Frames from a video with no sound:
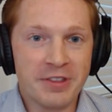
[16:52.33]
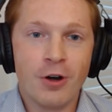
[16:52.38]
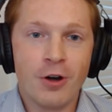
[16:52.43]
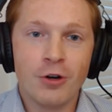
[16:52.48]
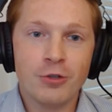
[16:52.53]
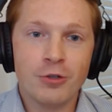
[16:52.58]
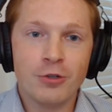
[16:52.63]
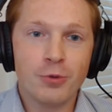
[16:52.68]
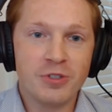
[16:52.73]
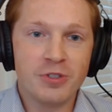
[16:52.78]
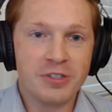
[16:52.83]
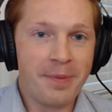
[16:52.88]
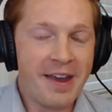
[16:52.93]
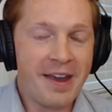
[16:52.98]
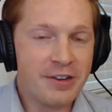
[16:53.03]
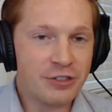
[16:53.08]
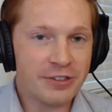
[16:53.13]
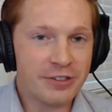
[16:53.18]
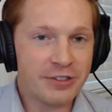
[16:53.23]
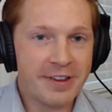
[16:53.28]
And hers was a
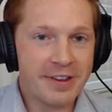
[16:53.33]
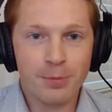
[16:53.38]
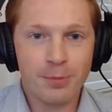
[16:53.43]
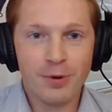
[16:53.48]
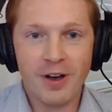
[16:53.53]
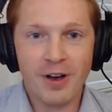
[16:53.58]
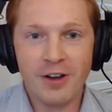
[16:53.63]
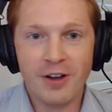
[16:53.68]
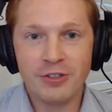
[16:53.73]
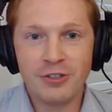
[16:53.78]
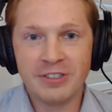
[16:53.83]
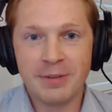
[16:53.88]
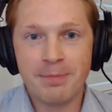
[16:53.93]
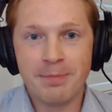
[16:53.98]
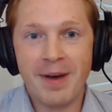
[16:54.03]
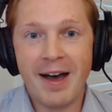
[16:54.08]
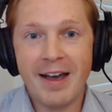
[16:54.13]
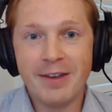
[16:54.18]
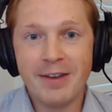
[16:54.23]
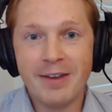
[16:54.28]
patient care project
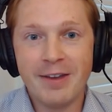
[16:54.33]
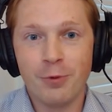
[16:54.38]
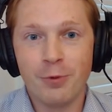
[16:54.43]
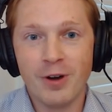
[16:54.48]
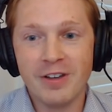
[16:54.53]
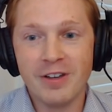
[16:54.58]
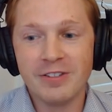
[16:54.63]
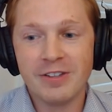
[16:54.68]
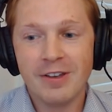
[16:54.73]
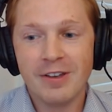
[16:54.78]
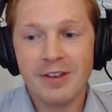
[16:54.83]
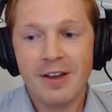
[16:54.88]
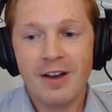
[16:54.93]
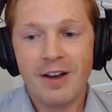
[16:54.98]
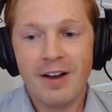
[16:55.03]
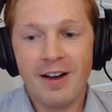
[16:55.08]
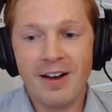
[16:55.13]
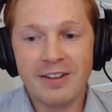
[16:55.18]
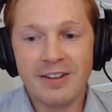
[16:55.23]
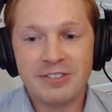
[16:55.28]
and mine was
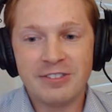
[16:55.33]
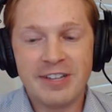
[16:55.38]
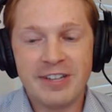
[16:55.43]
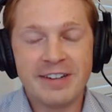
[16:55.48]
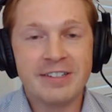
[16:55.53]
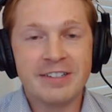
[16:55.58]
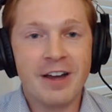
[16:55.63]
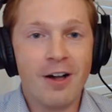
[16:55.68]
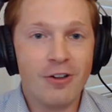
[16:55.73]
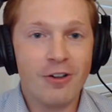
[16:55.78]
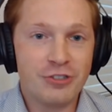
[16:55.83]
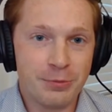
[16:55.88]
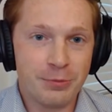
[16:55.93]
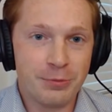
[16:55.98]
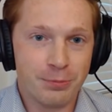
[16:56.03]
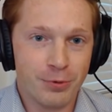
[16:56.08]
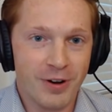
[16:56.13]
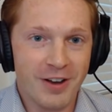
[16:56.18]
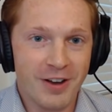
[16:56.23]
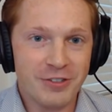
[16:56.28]
a technology
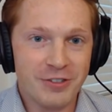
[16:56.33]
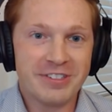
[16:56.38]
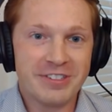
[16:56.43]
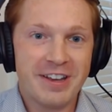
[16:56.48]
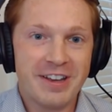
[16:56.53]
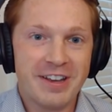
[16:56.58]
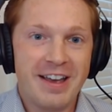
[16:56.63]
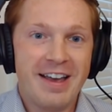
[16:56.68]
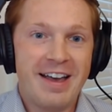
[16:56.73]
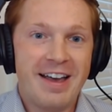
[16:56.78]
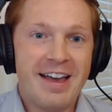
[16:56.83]
project.